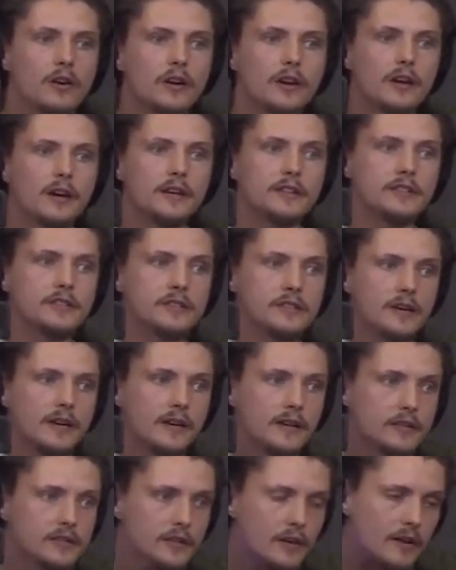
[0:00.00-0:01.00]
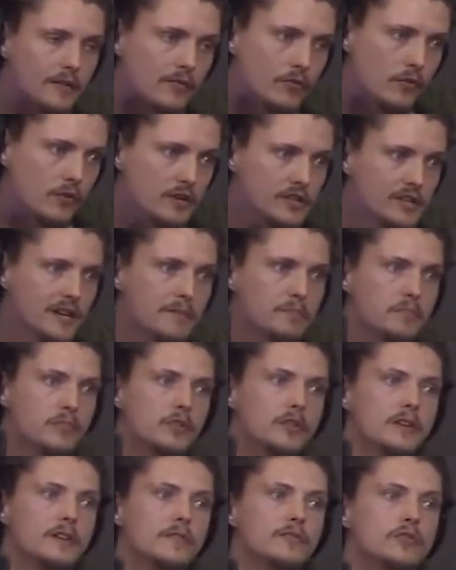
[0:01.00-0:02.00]
alkaline state. Like, for
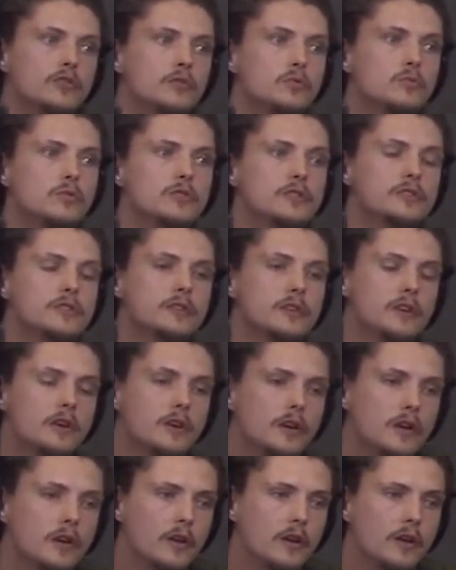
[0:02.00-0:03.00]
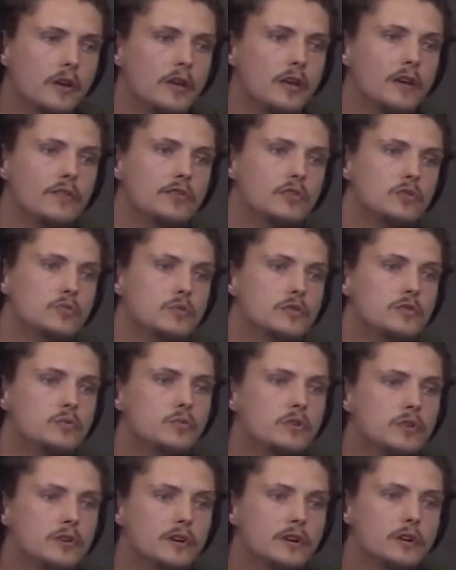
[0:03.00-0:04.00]
example, if you would. If you
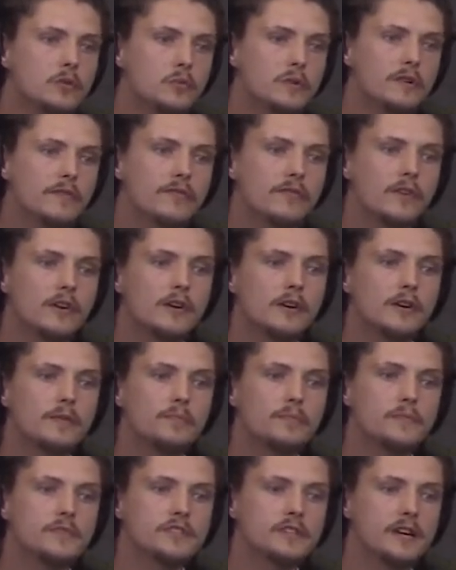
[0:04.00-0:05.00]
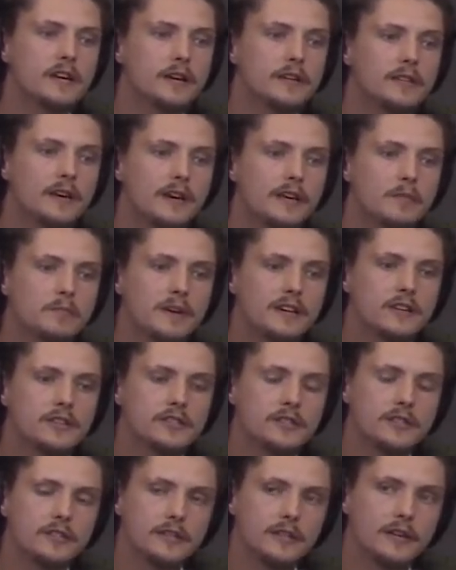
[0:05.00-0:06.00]
would work with um, psychedelic
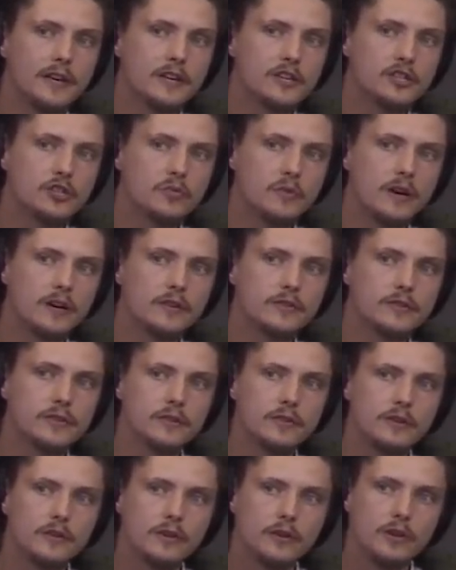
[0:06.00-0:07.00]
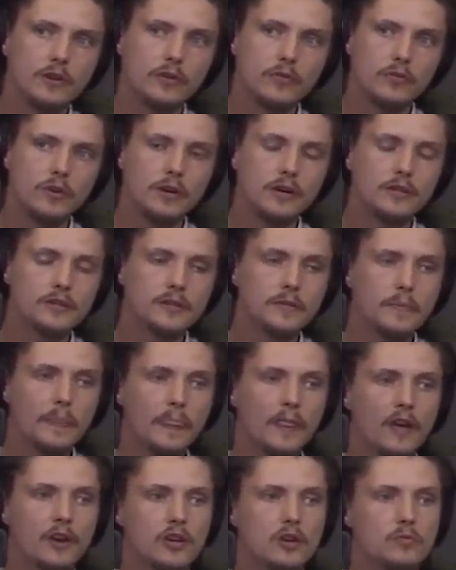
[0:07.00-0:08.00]
medicine to cleanse you out, right,
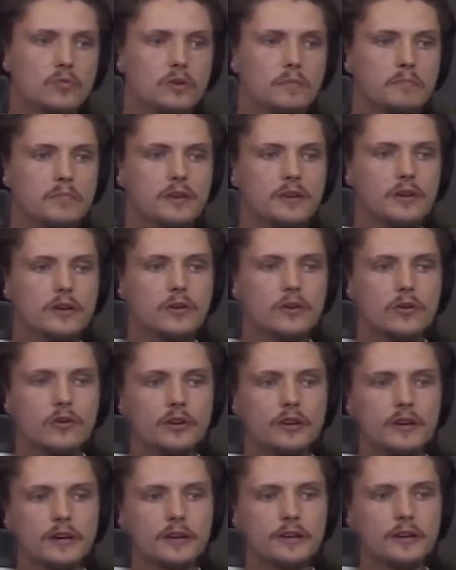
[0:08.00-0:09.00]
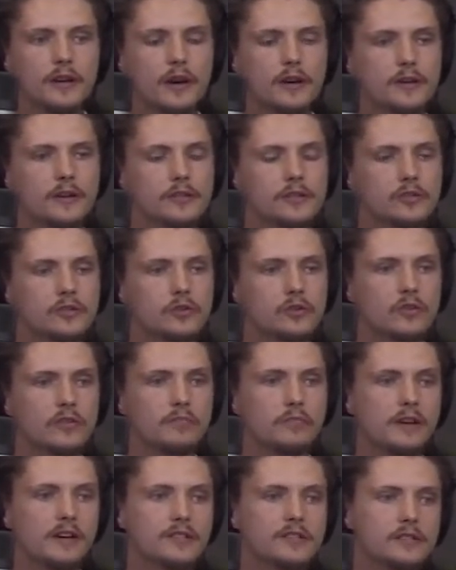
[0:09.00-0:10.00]
and you would be on a diet
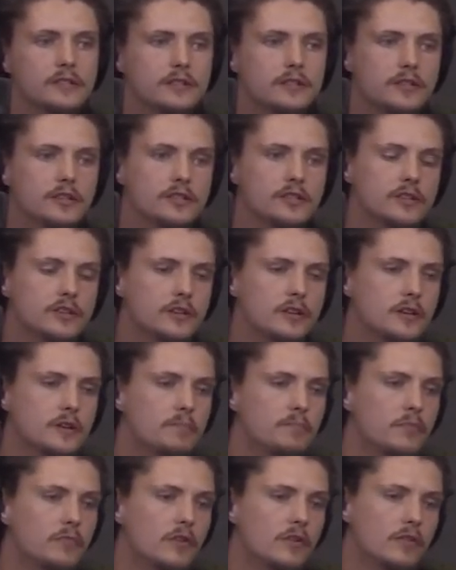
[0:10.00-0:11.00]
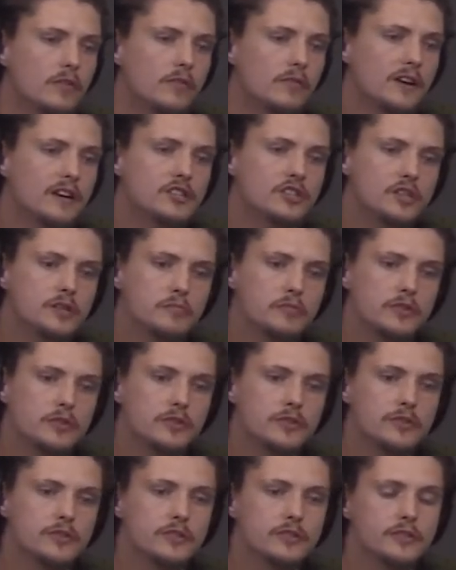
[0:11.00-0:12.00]
of basically just um,
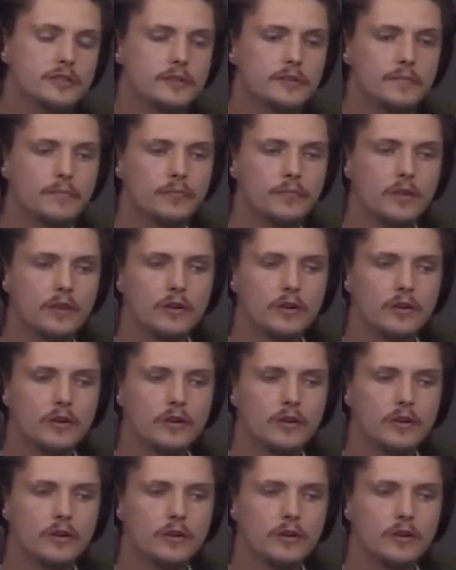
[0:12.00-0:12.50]
vegetables,